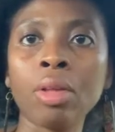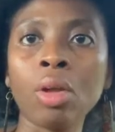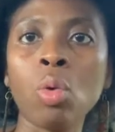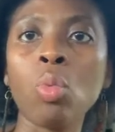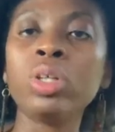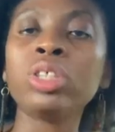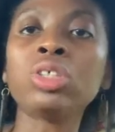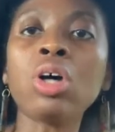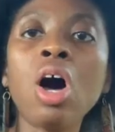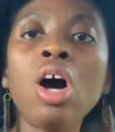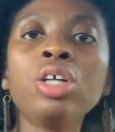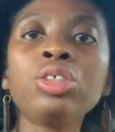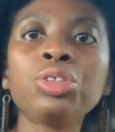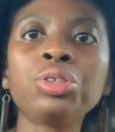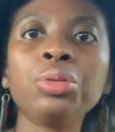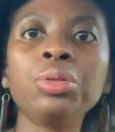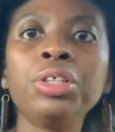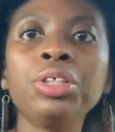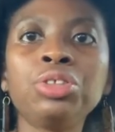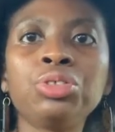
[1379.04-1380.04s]
What's
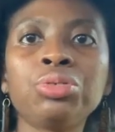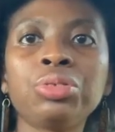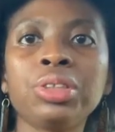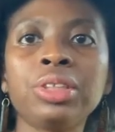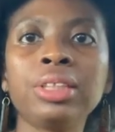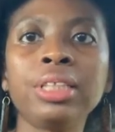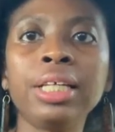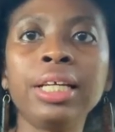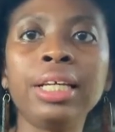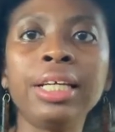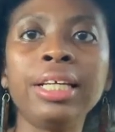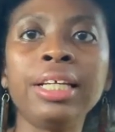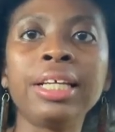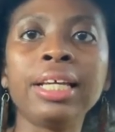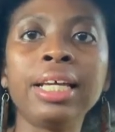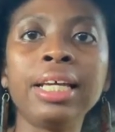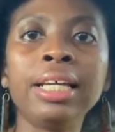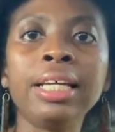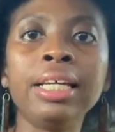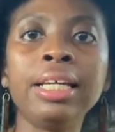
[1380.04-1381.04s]
also
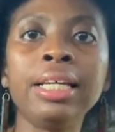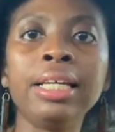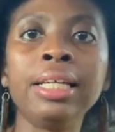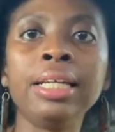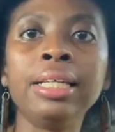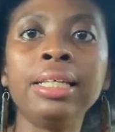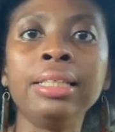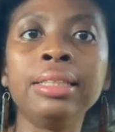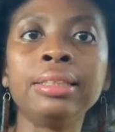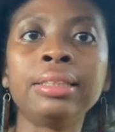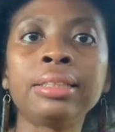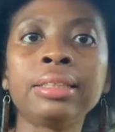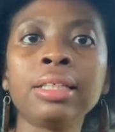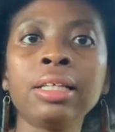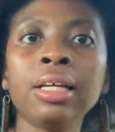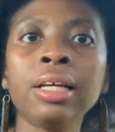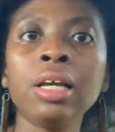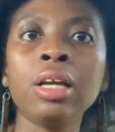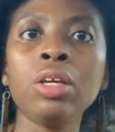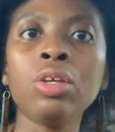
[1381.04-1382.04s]
interesting is,
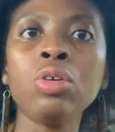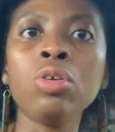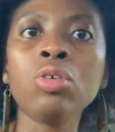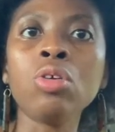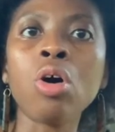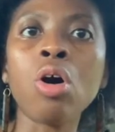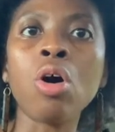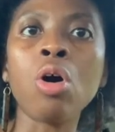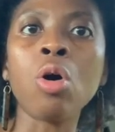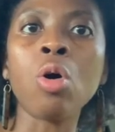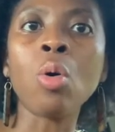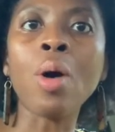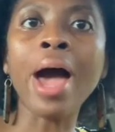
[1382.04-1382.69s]
you know,